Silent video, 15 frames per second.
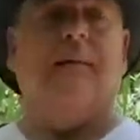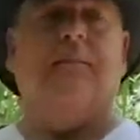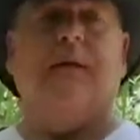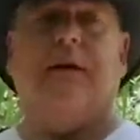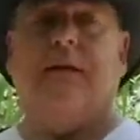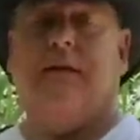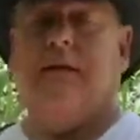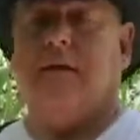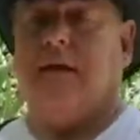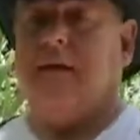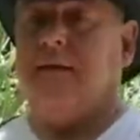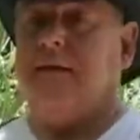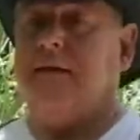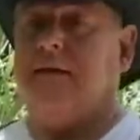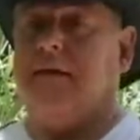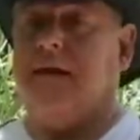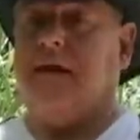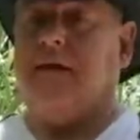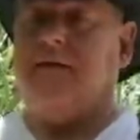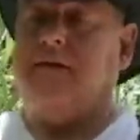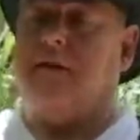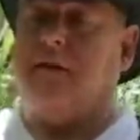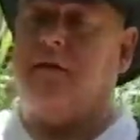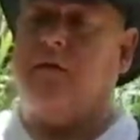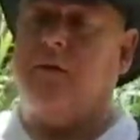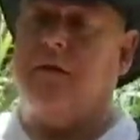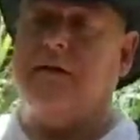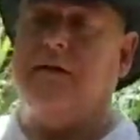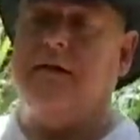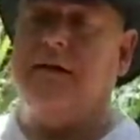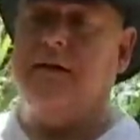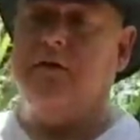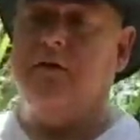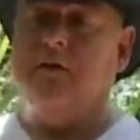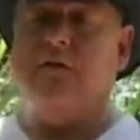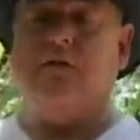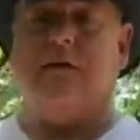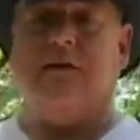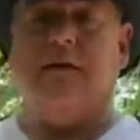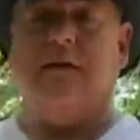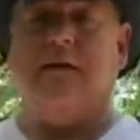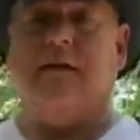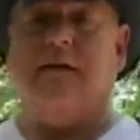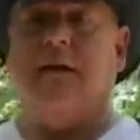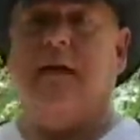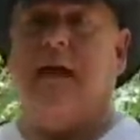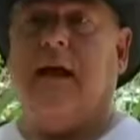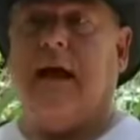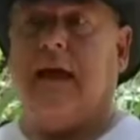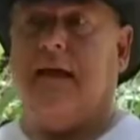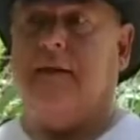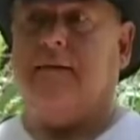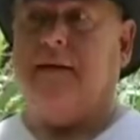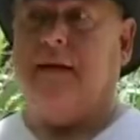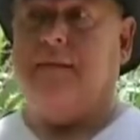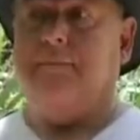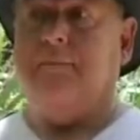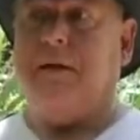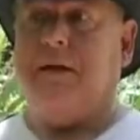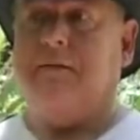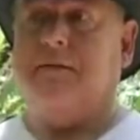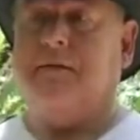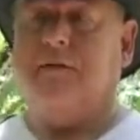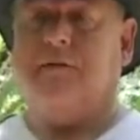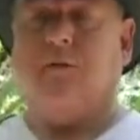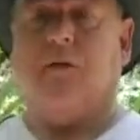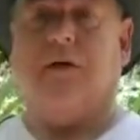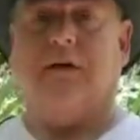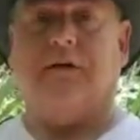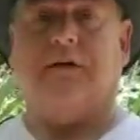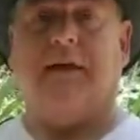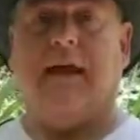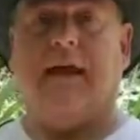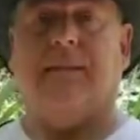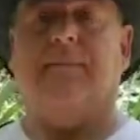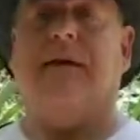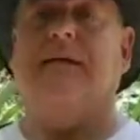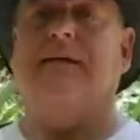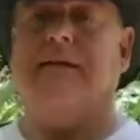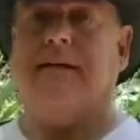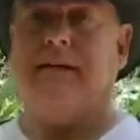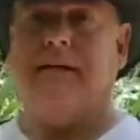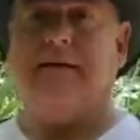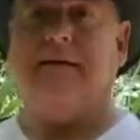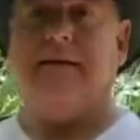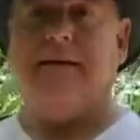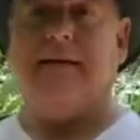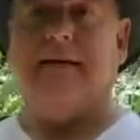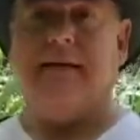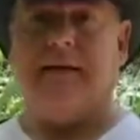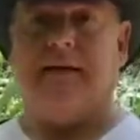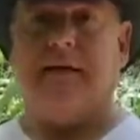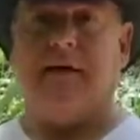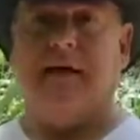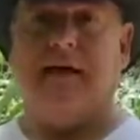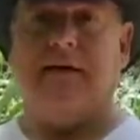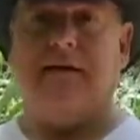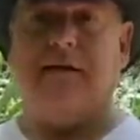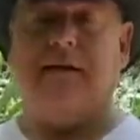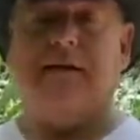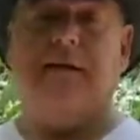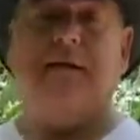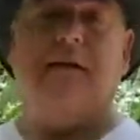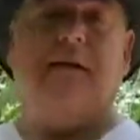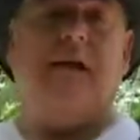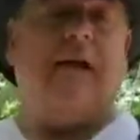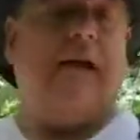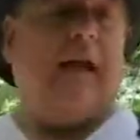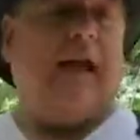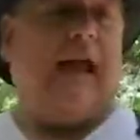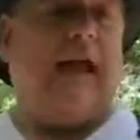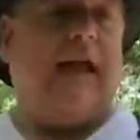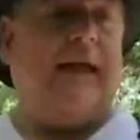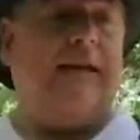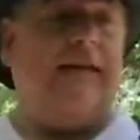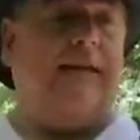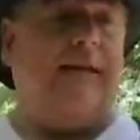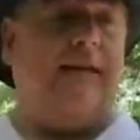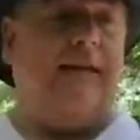But in this case, Taika Waititi uses it as a basis for his game, basically stealing their idea. And